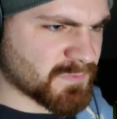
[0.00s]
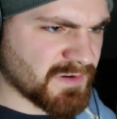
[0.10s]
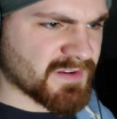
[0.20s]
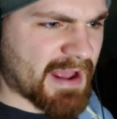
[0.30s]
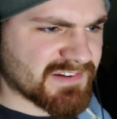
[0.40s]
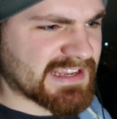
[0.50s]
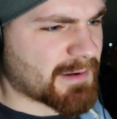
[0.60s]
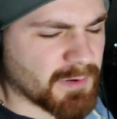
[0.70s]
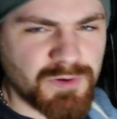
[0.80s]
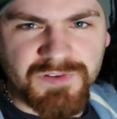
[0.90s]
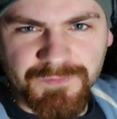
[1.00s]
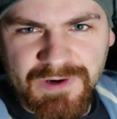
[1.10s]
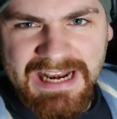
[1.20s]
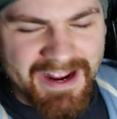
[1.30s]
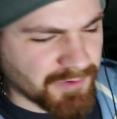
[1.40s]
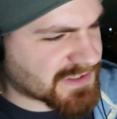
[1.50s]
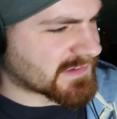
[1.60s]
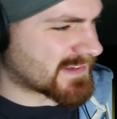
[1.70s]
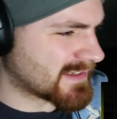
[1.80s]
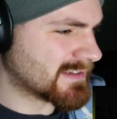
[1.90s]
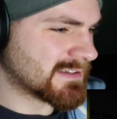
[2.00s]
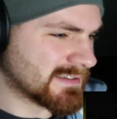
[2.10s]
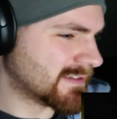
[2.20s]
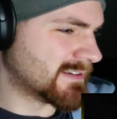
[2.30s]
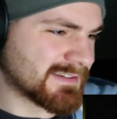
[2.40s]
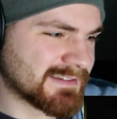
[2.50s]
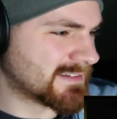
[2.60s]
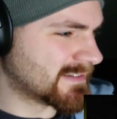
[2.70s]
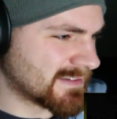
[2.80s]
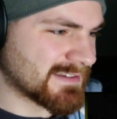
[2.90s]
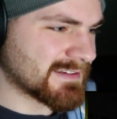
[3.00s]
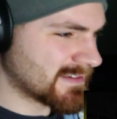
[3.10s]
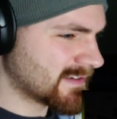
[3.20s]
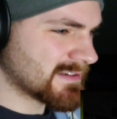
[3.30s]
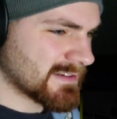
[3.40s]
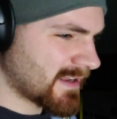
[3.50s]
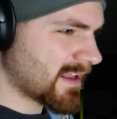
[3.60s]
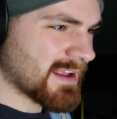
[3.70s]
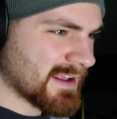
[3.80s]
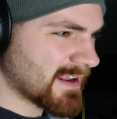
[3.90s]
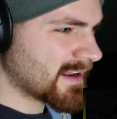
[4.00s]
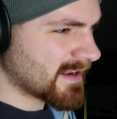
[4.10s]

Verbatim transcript: lingwahe. That's the reason I actually came from using three languages. Where you were destined to be. I'ma just rest in the lead and flex